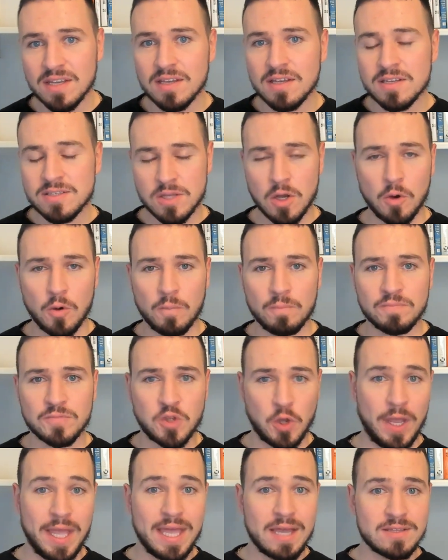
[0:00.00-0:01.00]
So,
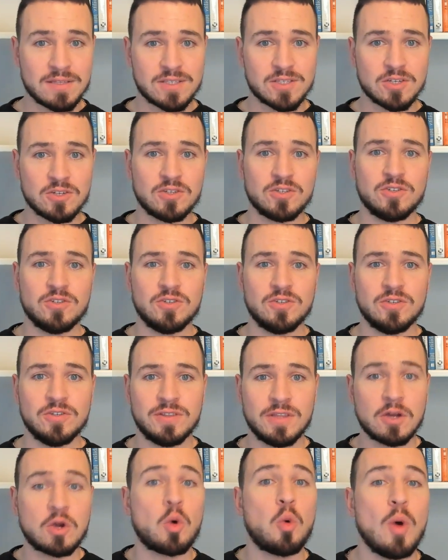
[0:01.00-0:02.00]
to answer
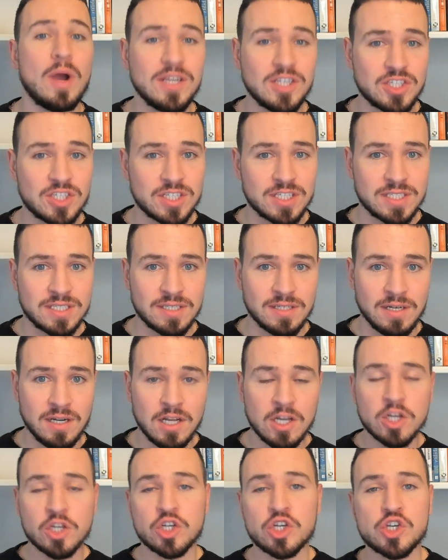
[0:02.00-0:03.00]
the question,
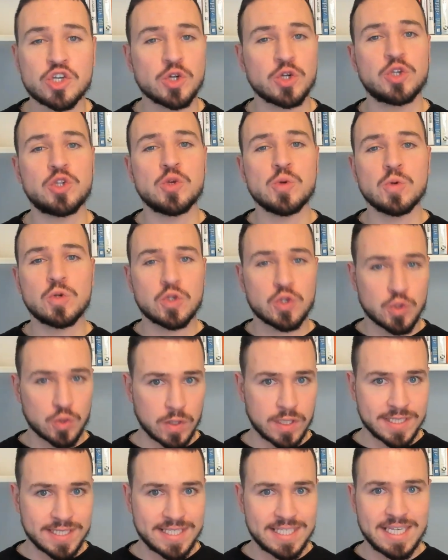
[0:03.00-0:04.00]
should you
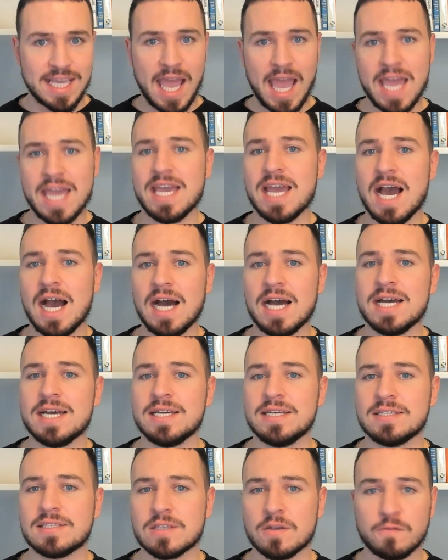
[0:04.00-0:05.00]
trust the
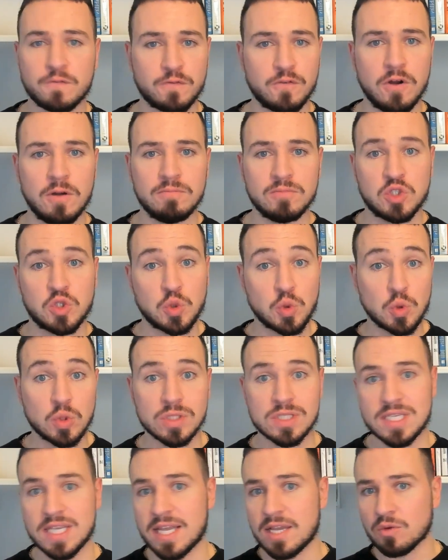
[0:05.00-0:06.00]
AIs from
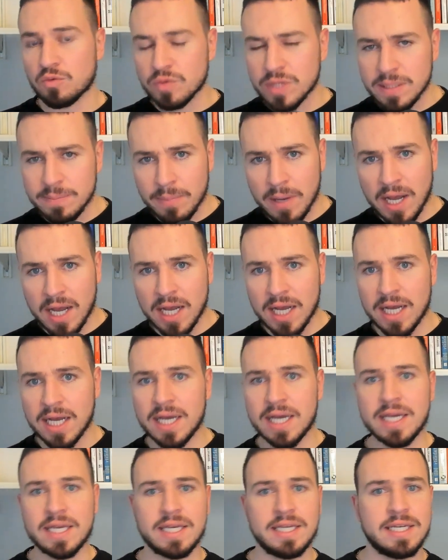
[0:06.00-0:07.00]
tools like
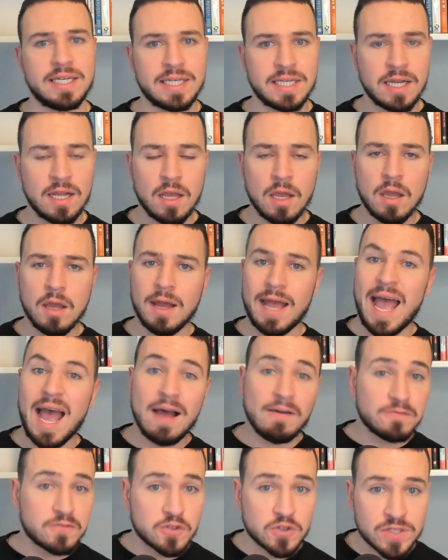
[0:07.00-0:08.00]
Rebuy and
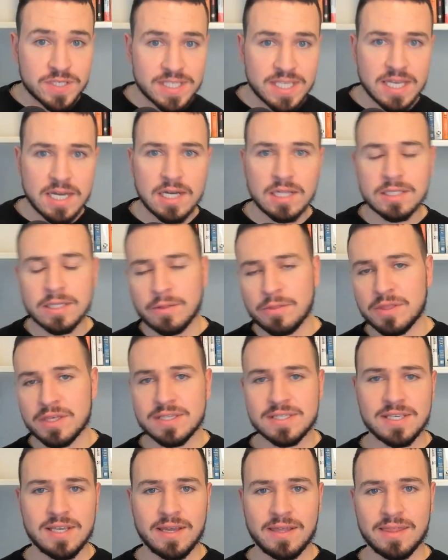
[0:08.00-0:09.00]
Aftersell and
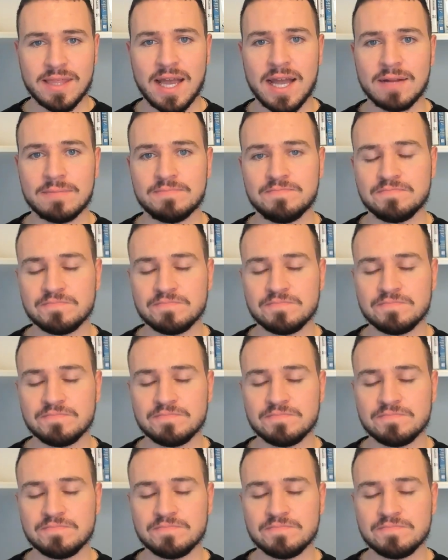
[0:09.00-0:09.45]
things like that?